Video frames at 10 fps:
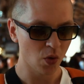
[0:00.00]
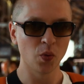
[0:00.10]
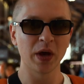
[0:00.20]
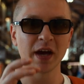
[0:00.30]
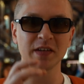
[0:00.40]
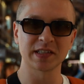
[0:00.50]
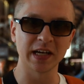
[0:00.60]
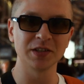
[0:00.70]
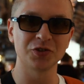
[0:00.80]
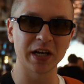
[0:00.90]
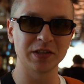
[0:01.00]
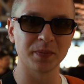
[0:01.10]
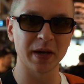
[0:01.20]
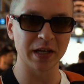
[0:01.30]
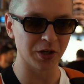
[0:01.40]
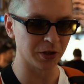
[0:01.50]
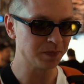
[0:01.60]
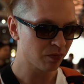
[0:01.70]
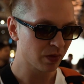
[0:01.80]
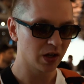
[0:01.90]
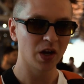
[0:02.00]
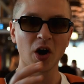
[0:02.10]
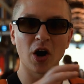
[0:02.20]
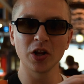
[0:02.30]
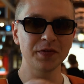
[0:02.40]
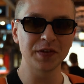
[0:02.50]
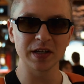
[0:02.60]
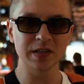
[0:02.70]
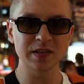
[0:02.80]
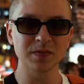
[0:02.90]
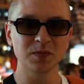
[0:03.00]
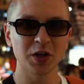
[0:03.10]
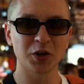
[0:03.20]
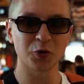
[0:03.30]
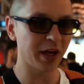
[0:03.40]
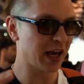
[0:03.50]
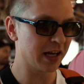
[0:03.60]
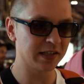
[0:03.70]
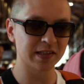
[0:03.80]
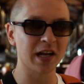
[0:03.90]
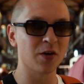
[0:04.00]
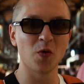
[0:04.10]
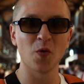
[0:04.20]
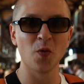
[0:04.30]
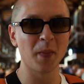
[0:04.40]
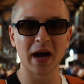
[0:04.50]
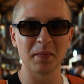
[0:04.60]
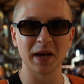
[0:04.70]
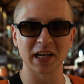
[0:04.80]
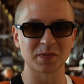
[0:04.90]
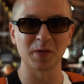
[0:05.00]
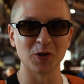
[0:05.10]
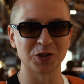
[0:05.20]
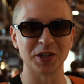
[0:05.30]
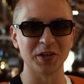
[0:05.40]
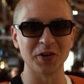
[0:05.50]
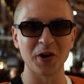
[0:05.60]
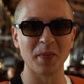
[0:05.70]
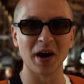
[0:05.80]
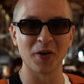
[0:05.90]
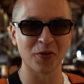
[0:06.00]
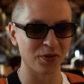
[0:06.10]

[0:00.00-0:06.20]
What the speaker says: we have a sun-dried tomato. All of this creates an umami explosion in your mouth.